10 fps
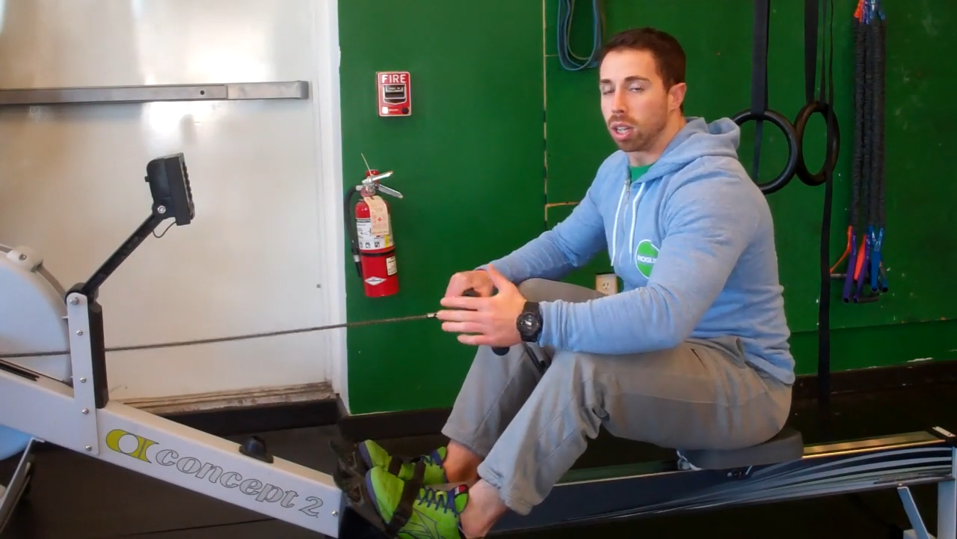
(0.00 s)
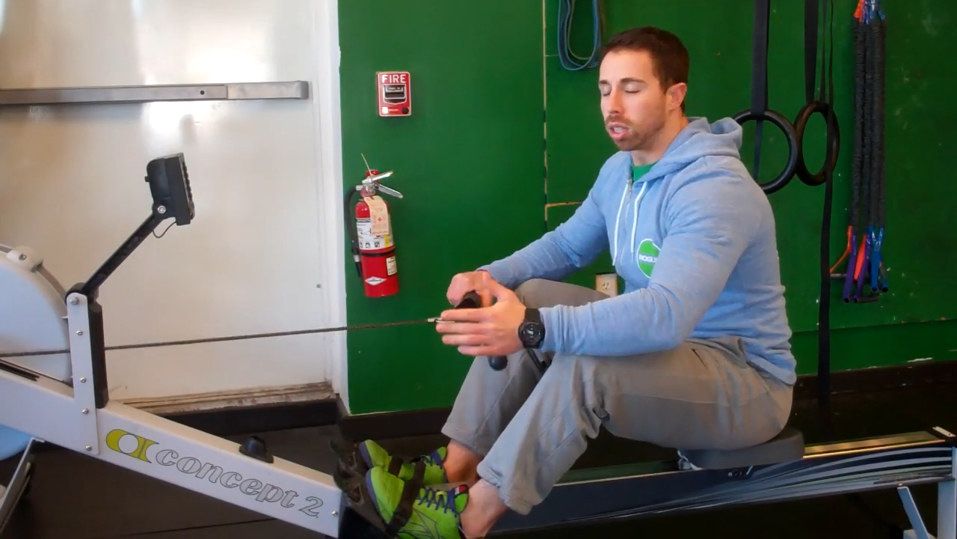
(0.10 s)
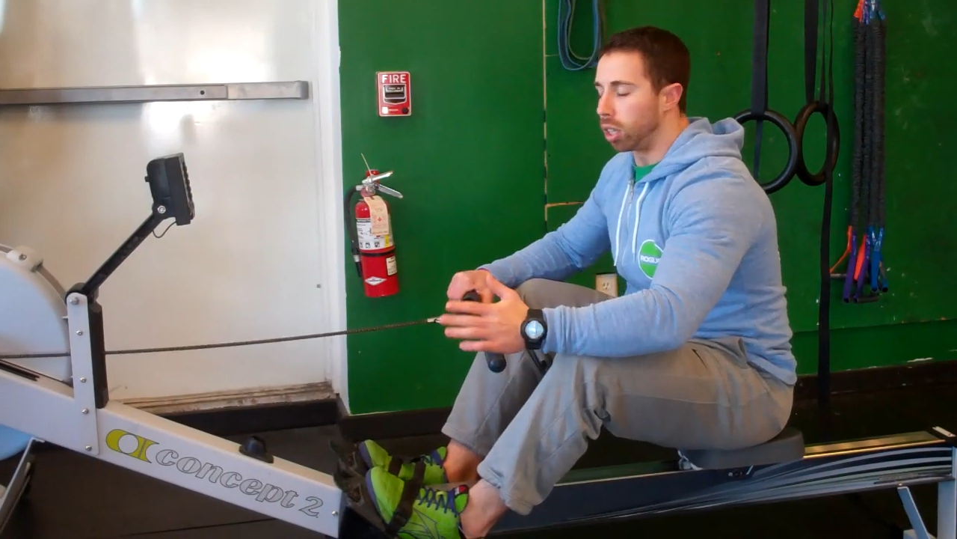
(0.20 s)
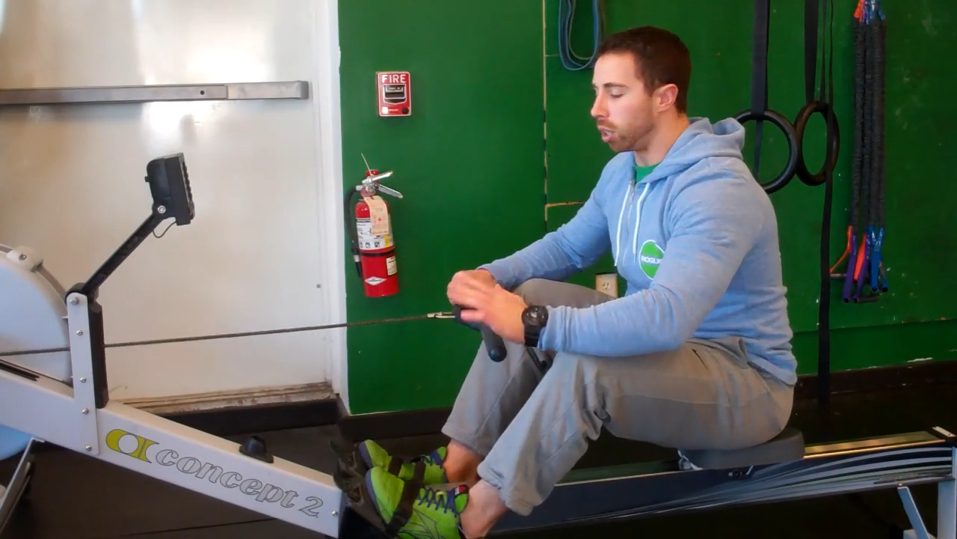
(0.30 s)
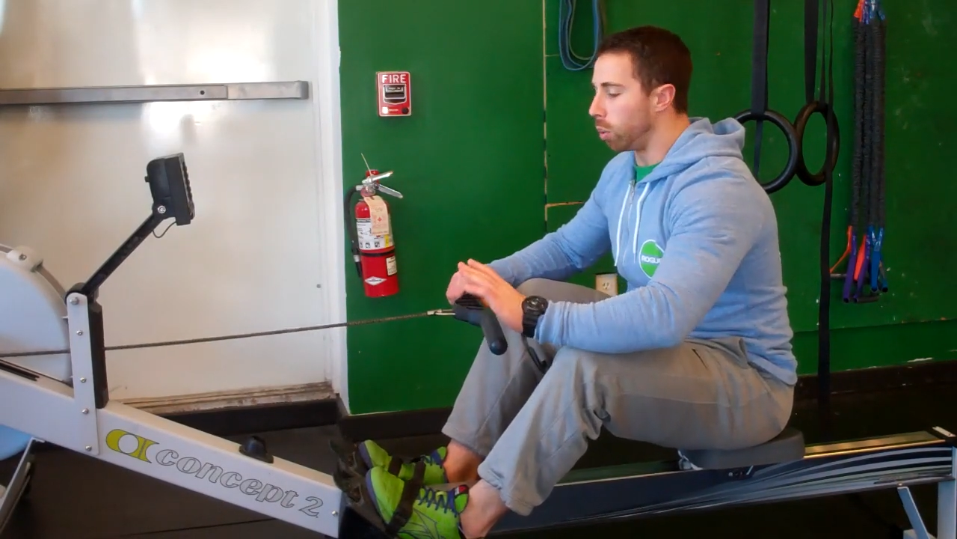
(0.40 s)

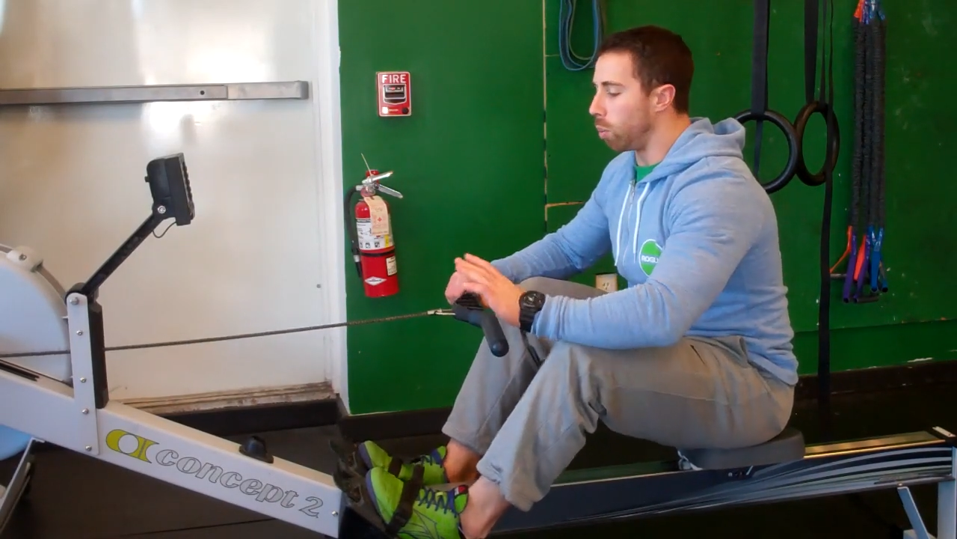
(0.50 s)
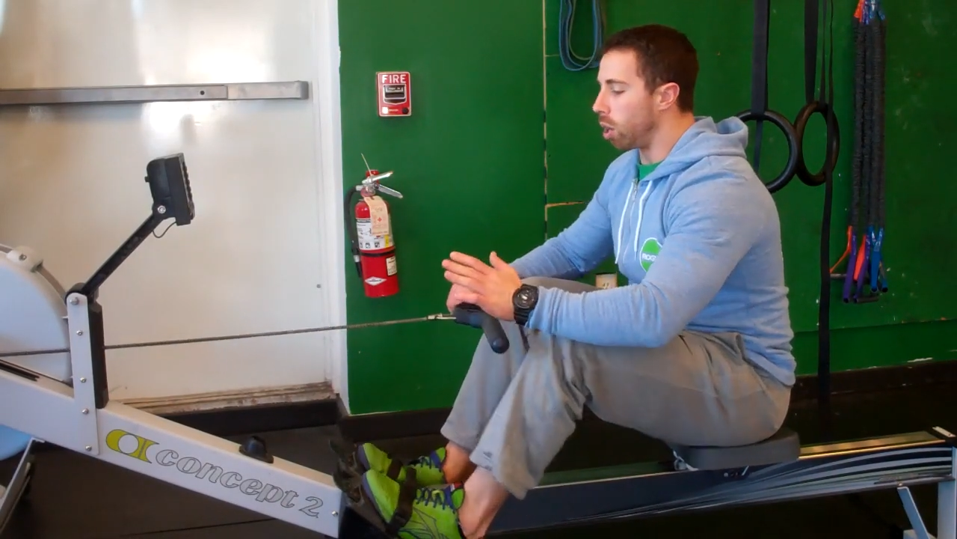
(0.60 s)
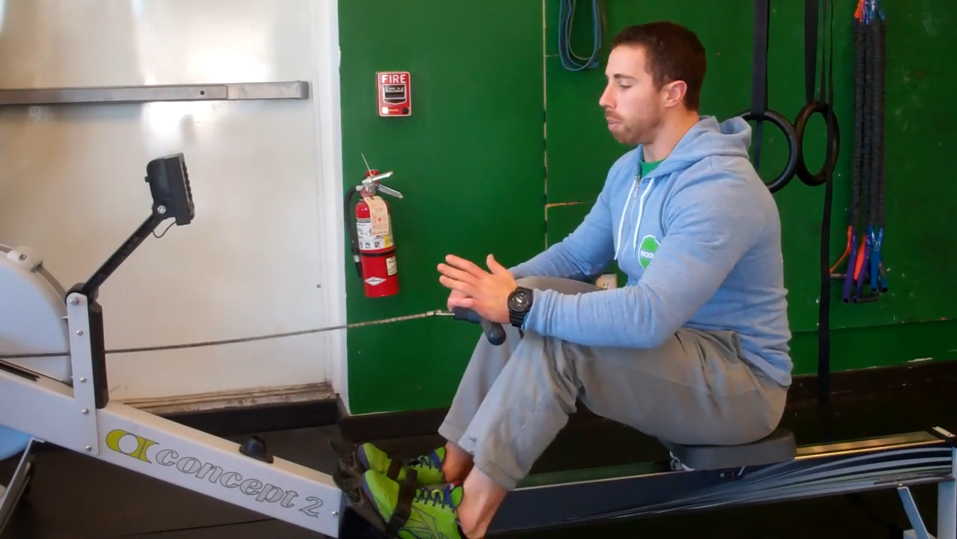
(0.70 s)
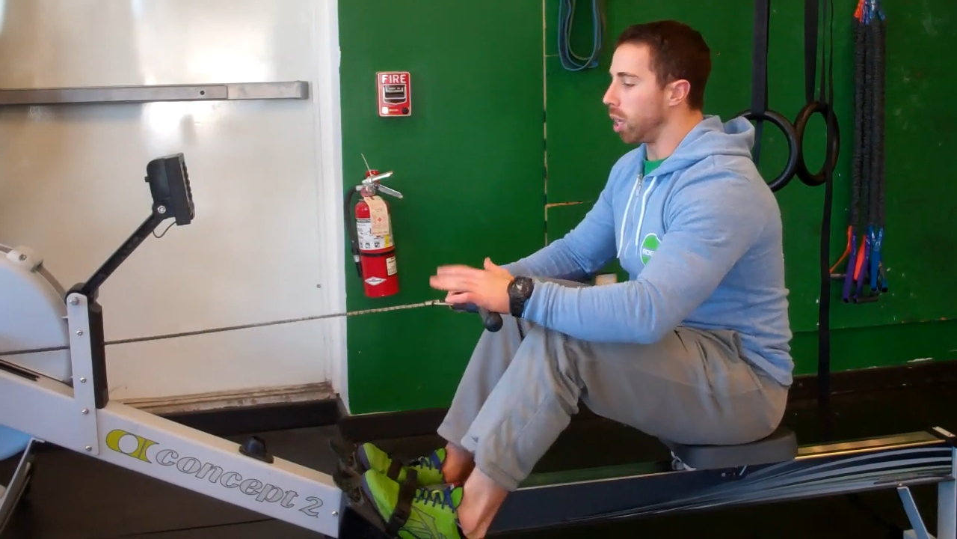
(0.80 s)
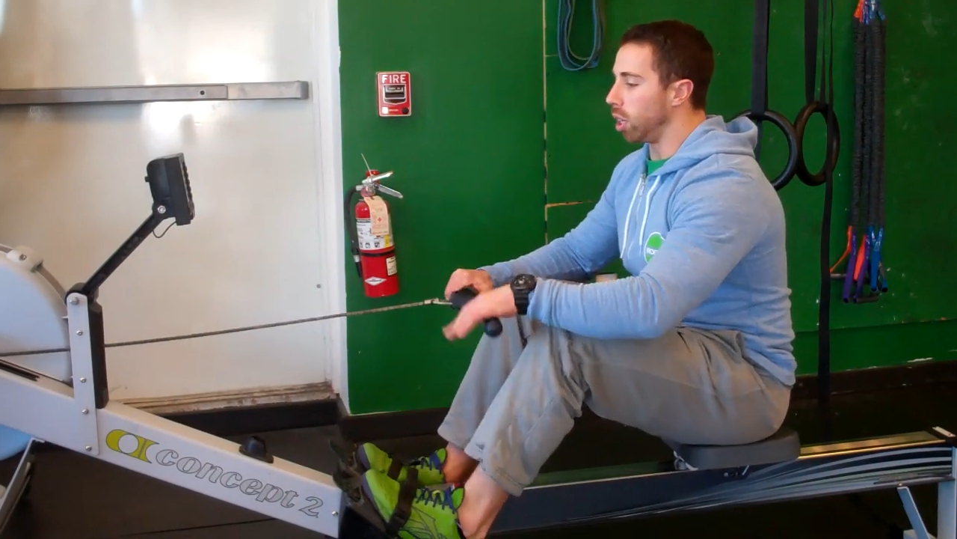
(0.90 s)
clearly we want
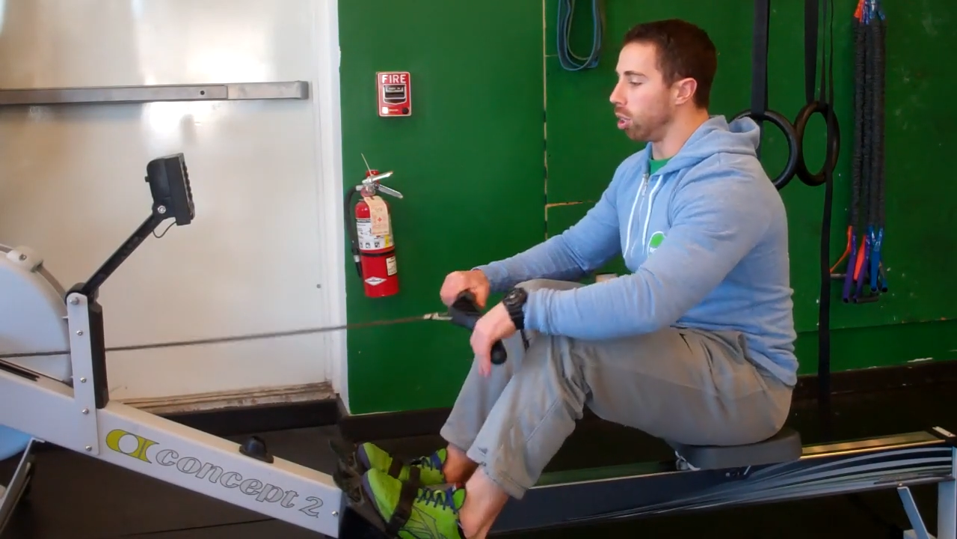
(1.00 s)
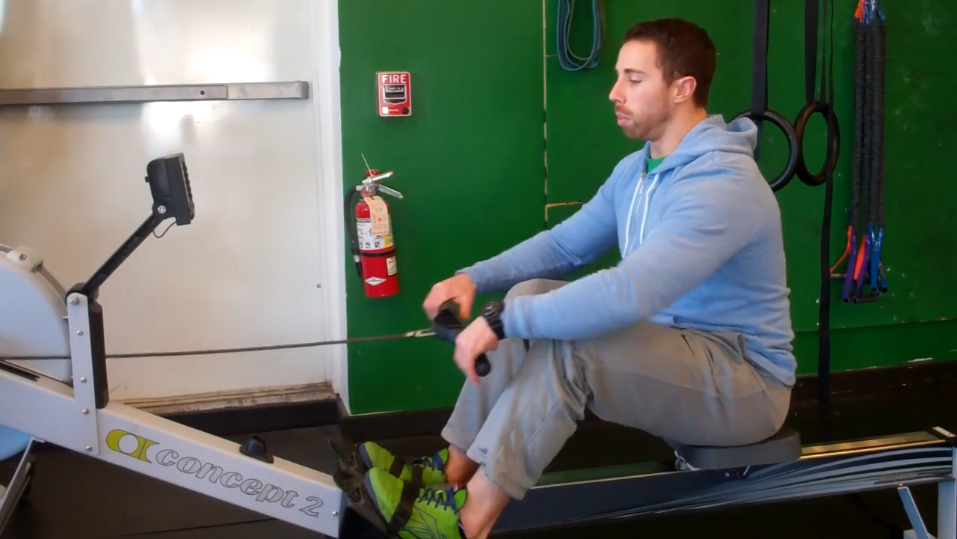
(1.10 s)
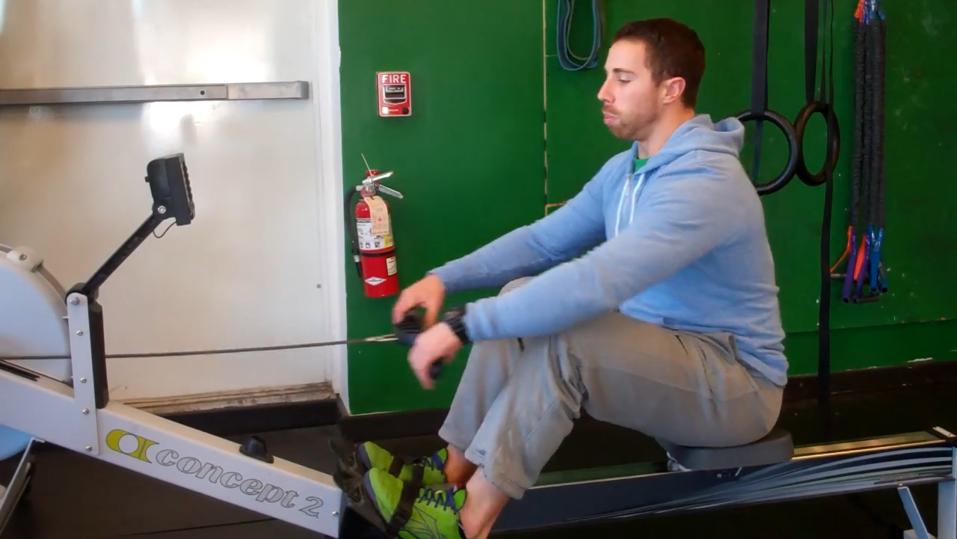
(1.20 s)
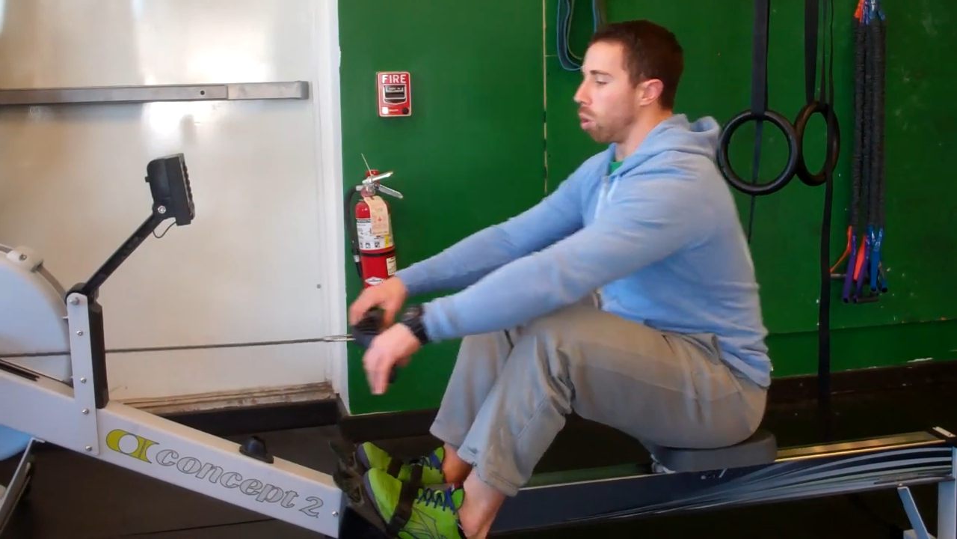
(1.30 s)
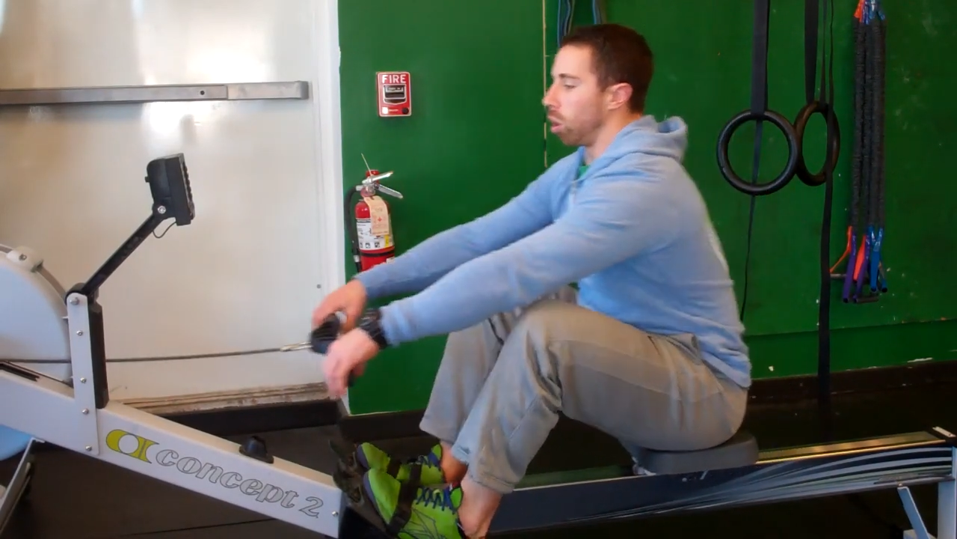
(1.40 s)
to be a little bit more